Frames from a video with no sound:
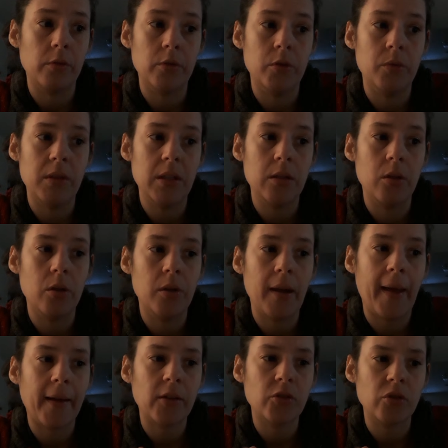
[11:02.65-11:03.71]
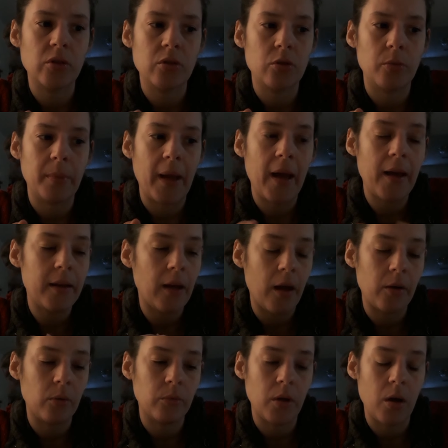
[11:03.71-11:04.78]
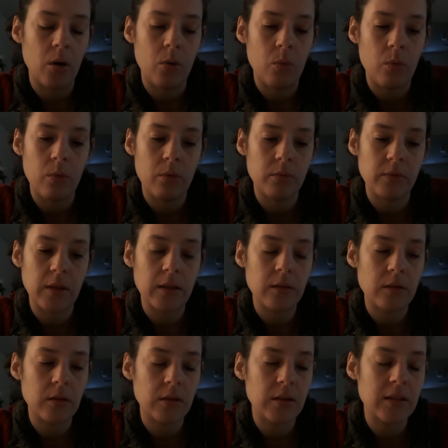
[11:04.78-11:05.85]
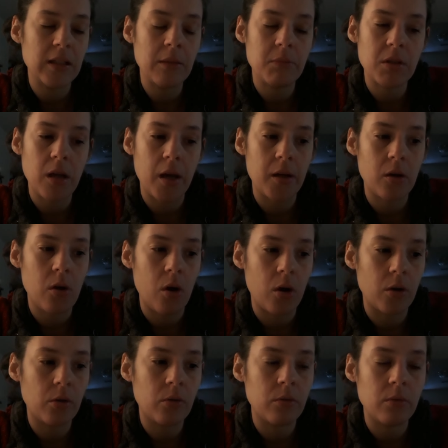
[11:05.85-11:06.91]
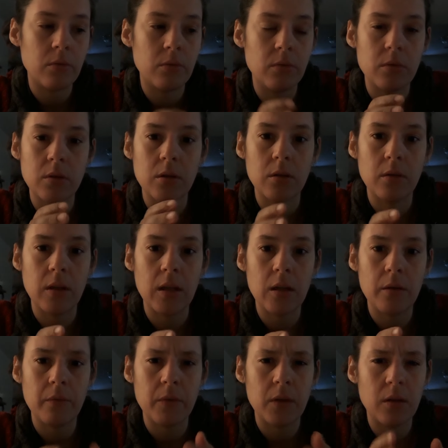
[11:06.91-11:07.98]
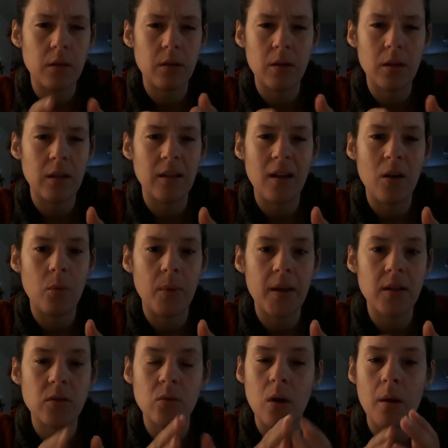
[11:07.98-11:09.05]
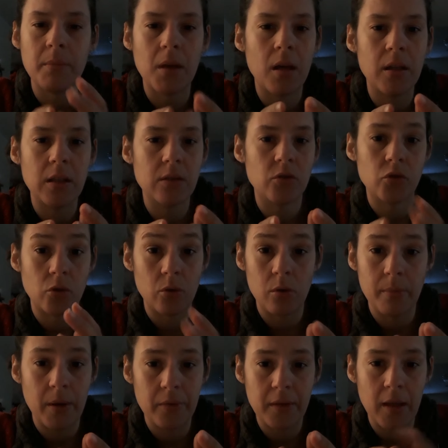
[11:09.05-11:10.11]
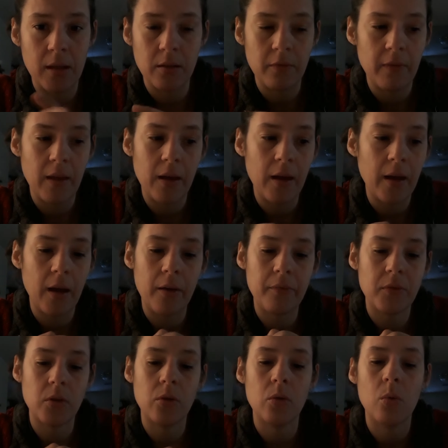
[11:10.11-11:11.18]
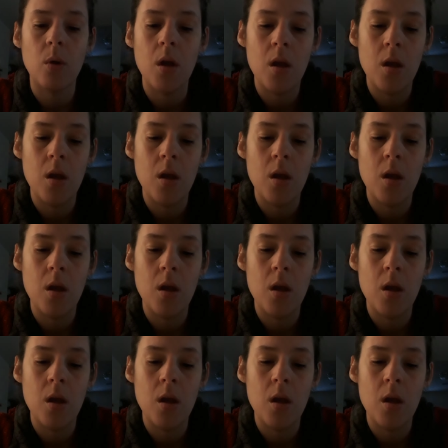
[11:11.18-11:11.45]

you did good actions or bad. I don't know. That it seems kind of carnal to think of it in that way. So I'm not sure about the end of that. I have to